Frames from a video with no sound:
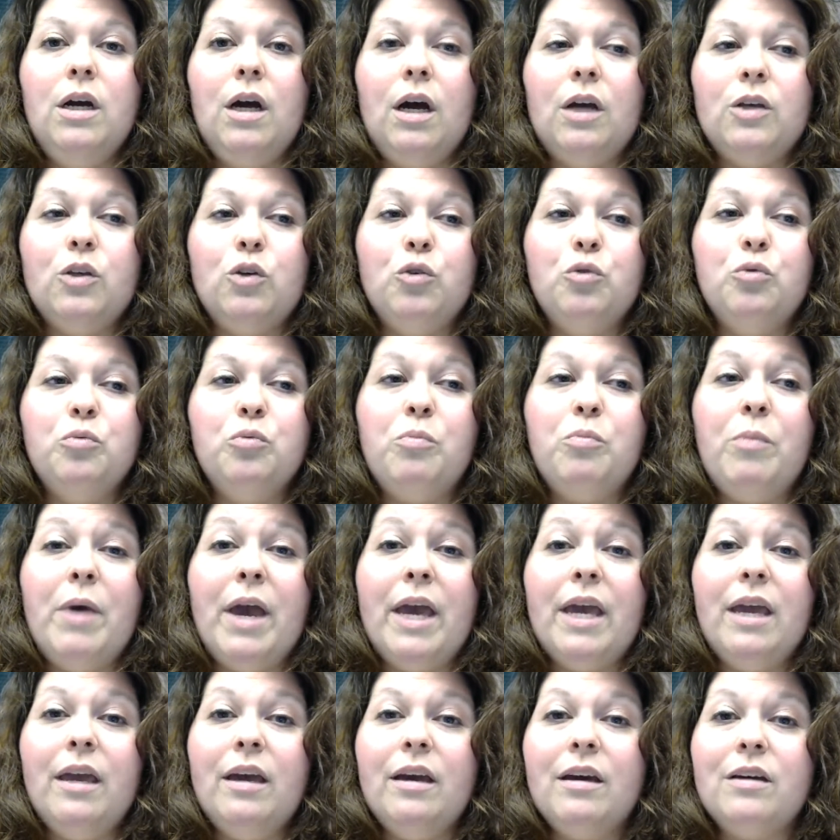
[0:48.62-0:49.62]
you
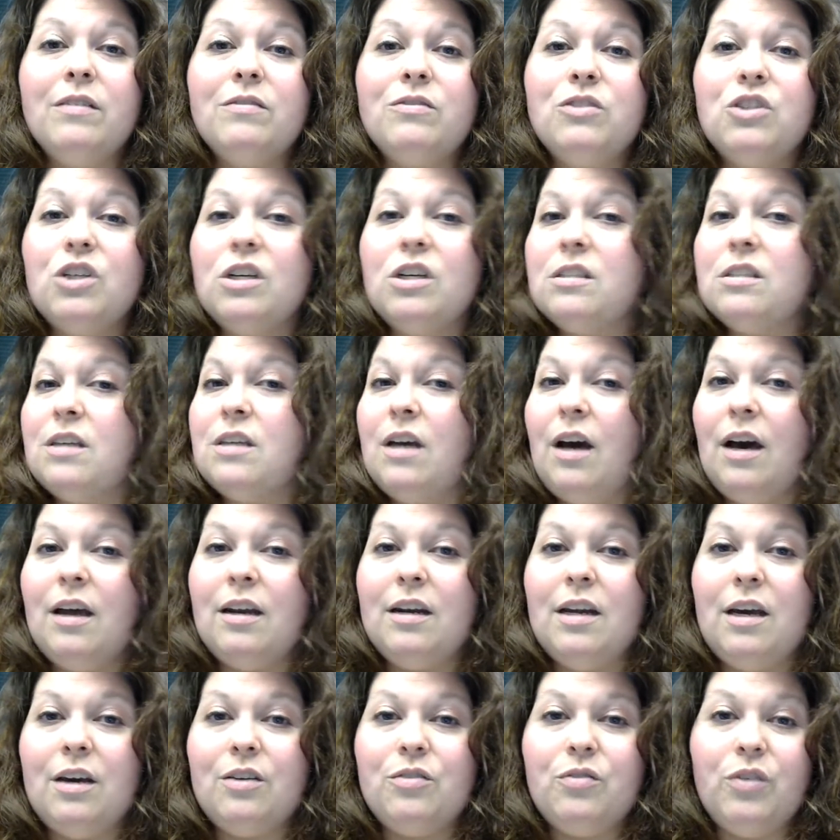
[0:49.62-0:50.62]
may have just
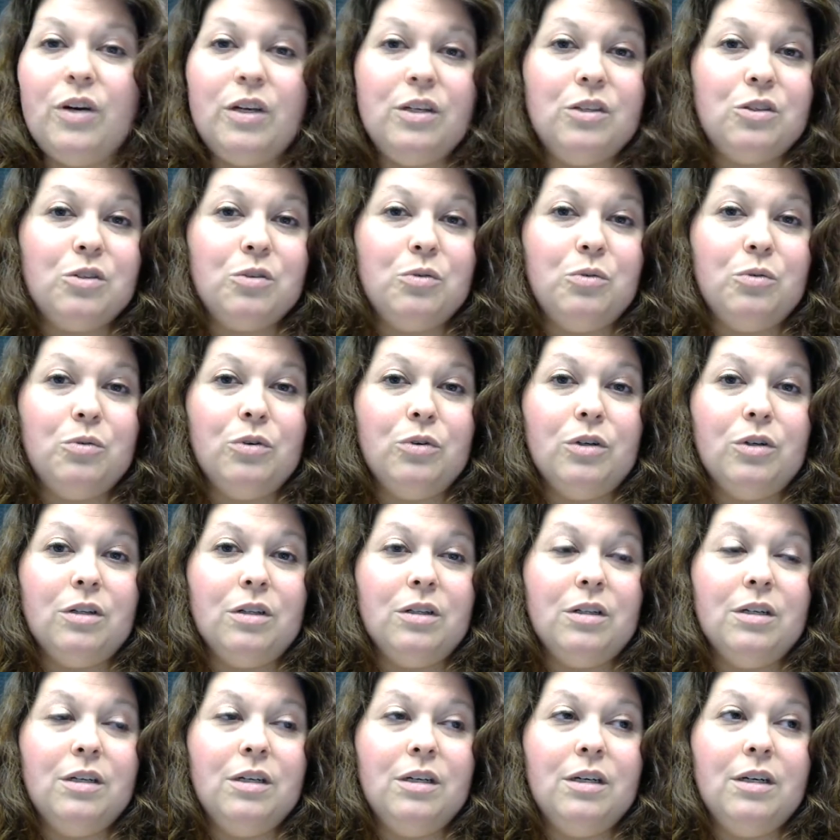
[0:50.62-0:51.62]
gotten out of high
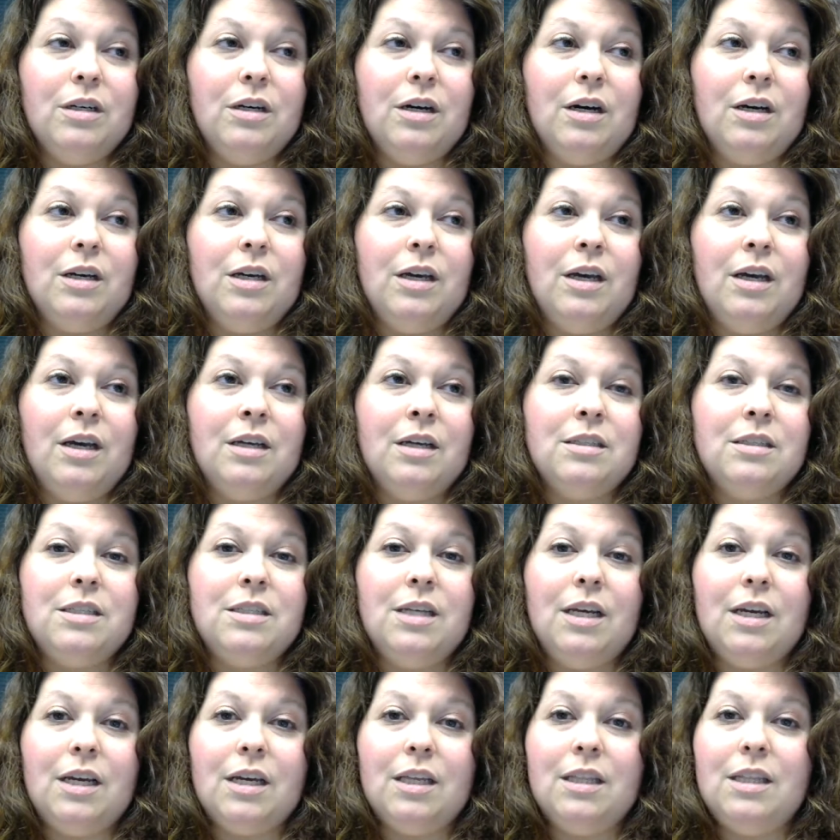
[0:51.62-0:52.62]
school and
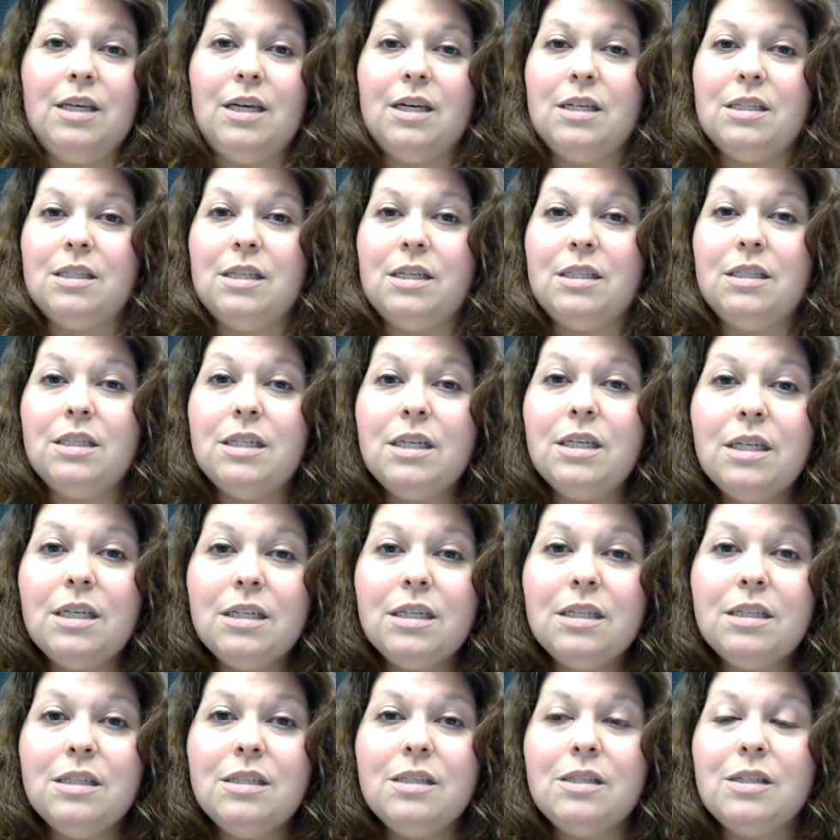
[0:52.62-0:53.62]
taken the
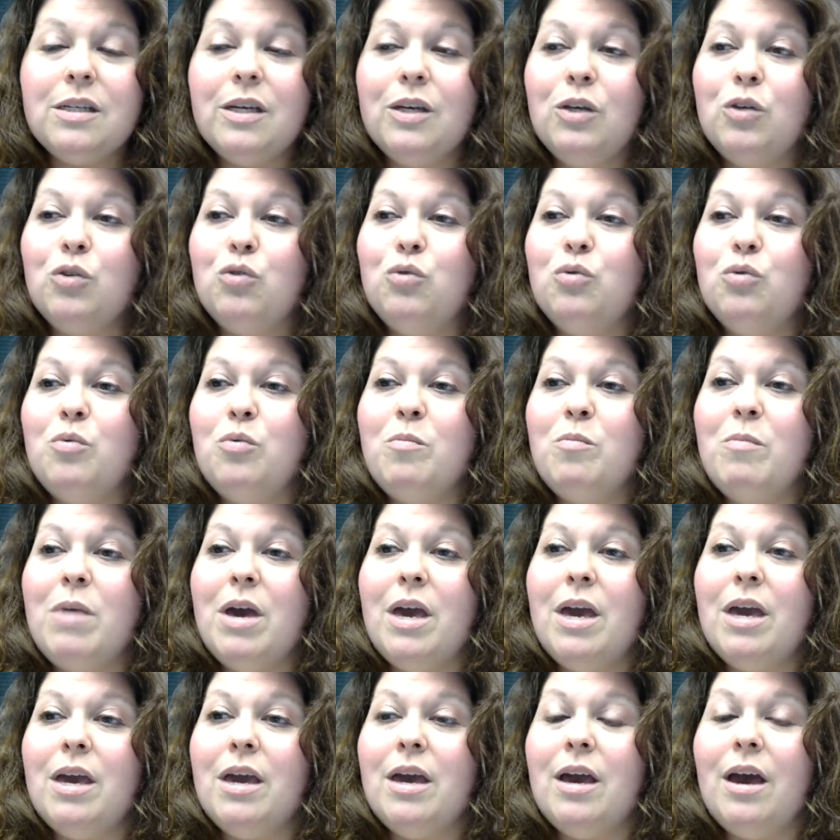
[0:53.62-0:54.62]
SATs. You
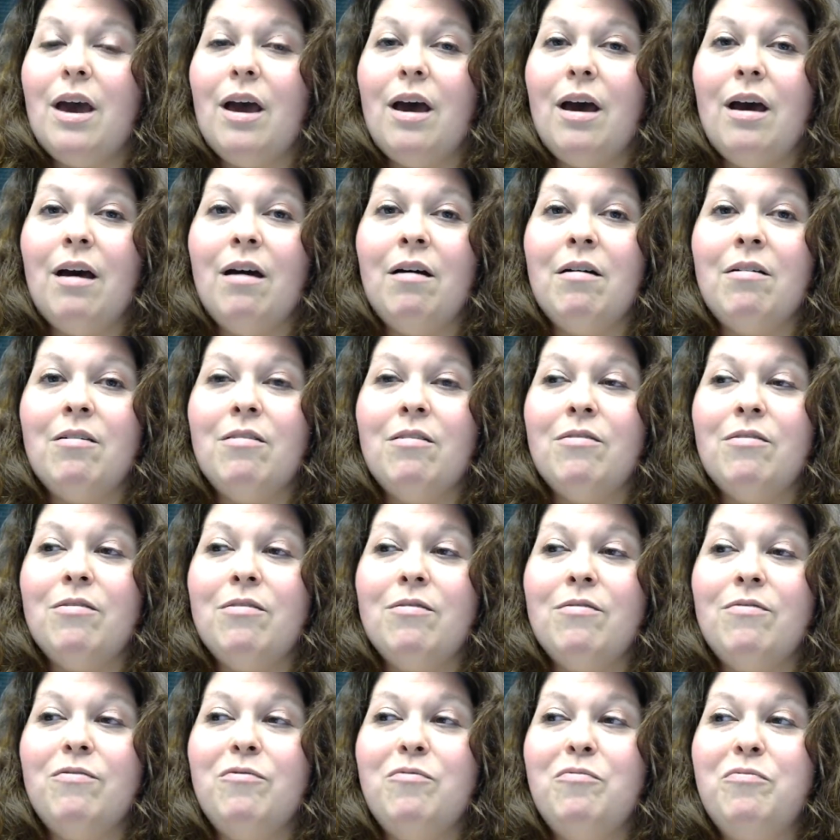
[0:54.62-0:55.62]
may
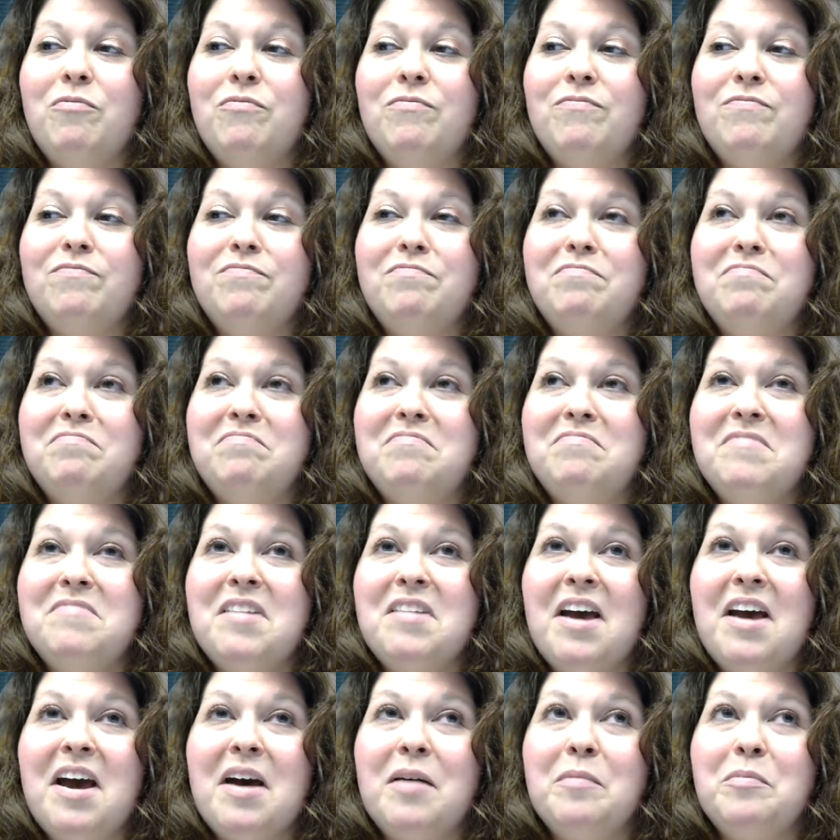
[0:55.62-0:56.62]
have
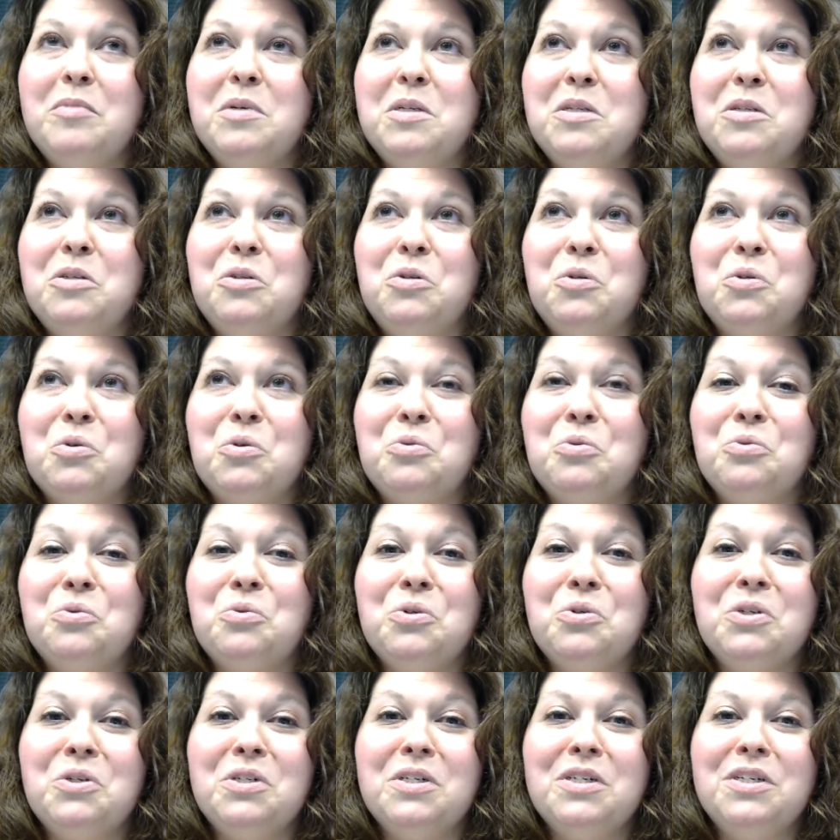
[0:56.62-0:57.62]
not been in
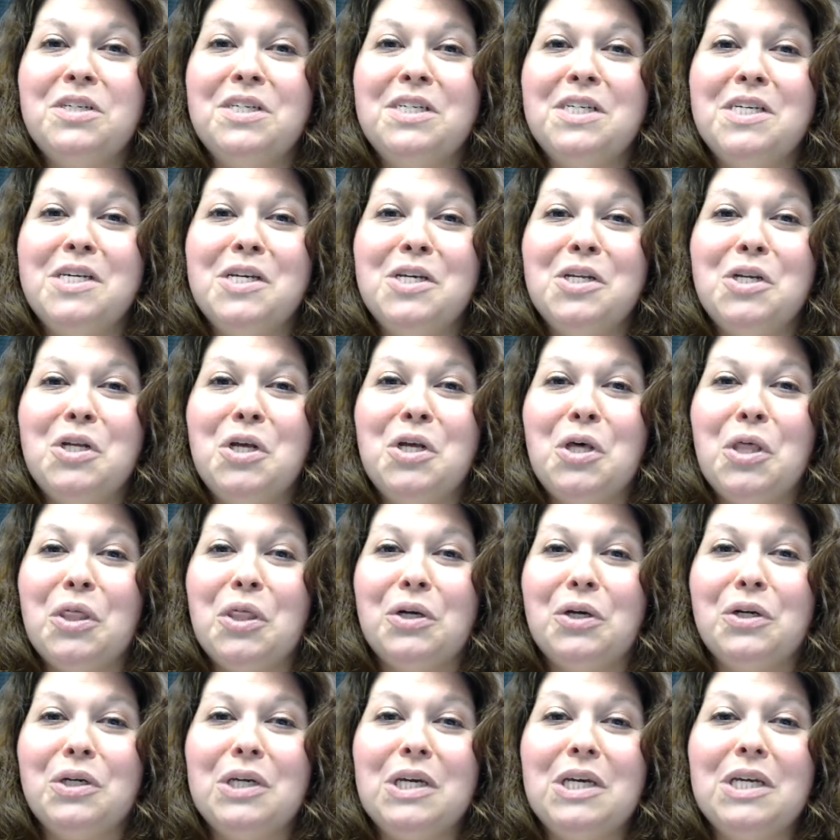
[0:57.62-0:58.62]
school in
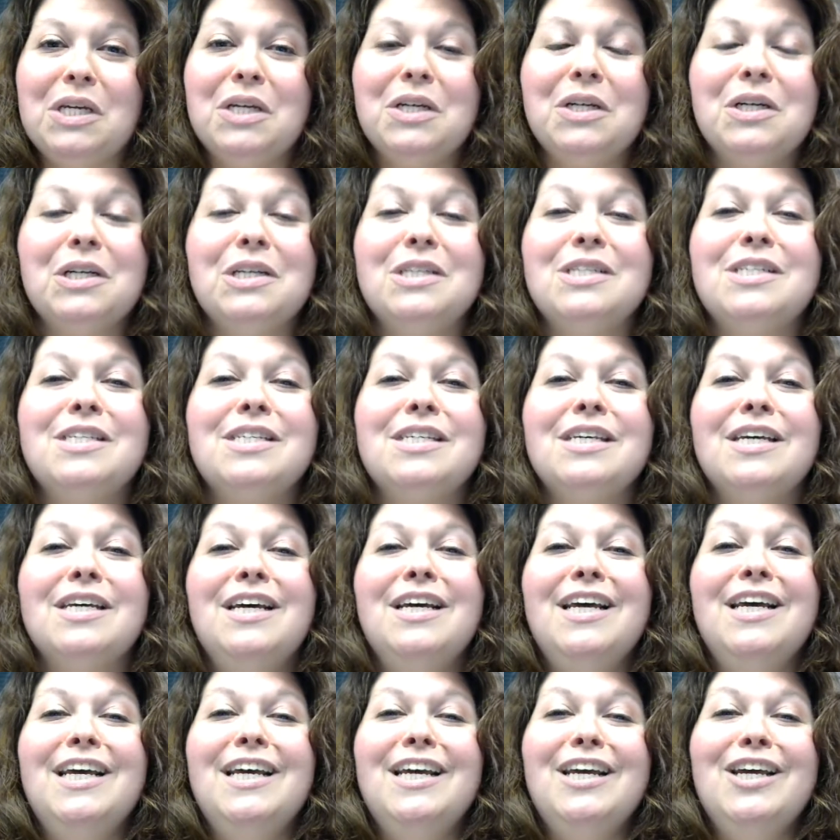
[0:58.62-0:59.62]
30 years.
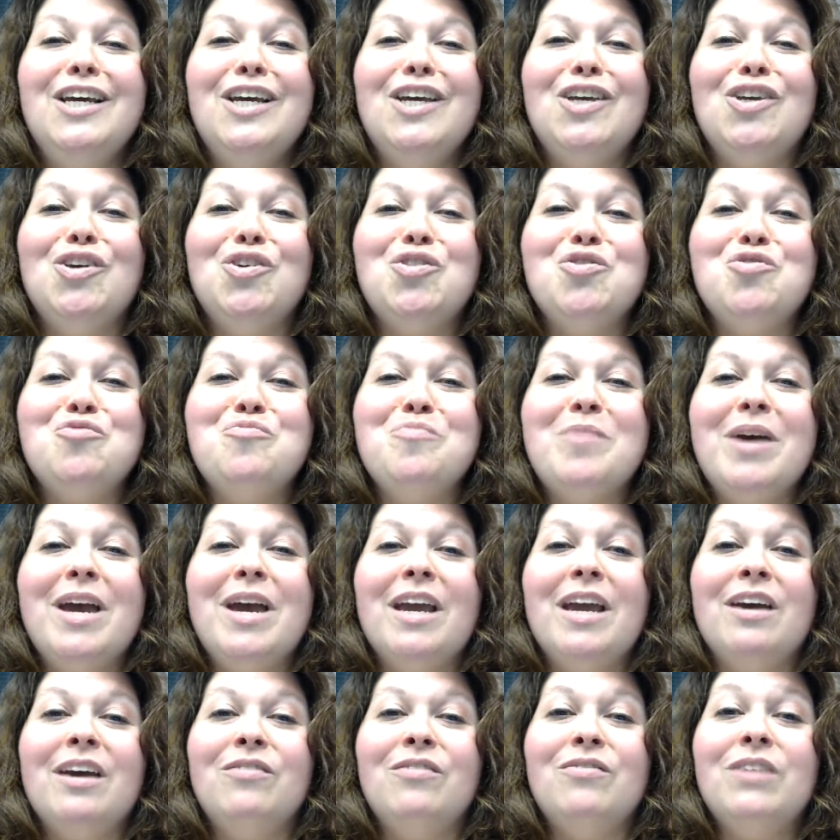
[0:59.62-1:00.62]
You
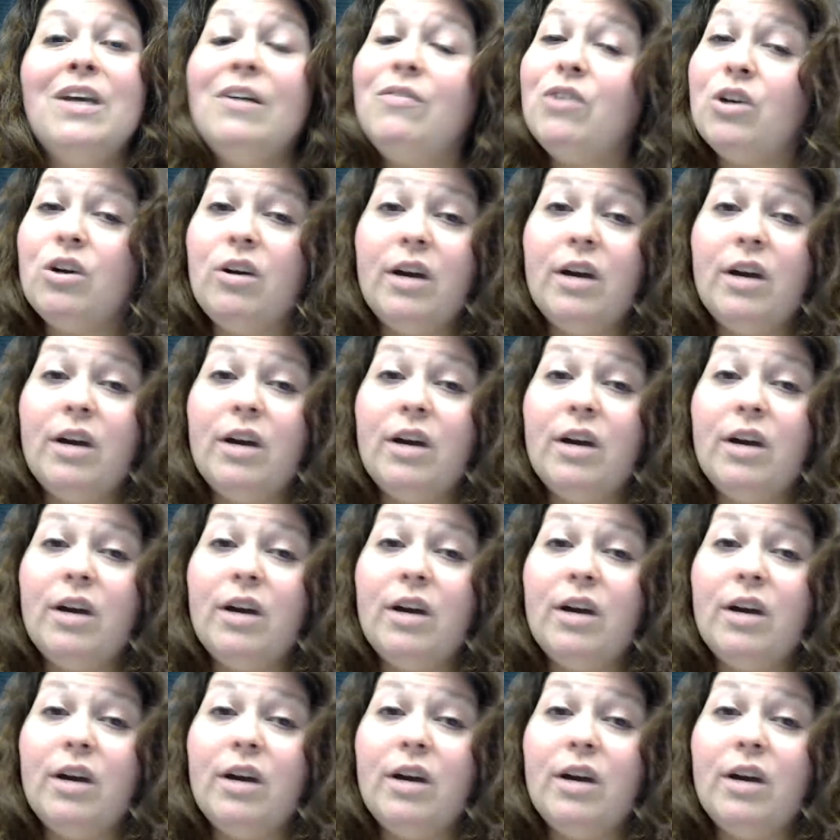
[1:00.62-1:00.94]
may have never